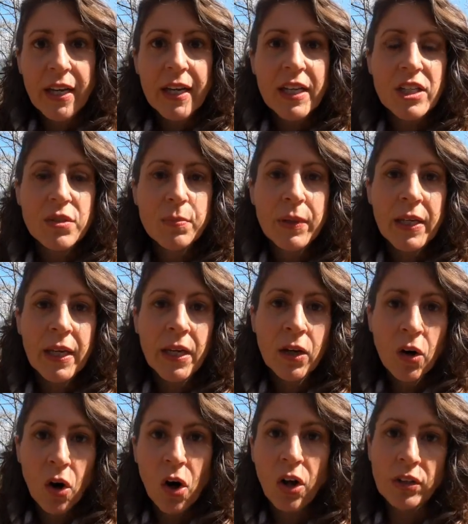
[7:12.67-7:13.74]
is being
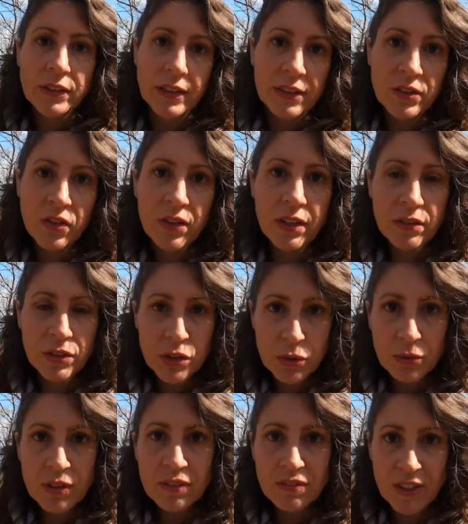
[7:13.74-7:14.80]
called into their
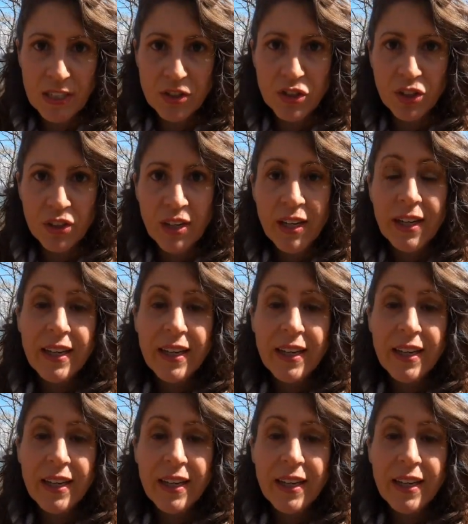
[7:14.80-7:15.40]
intuitive nature.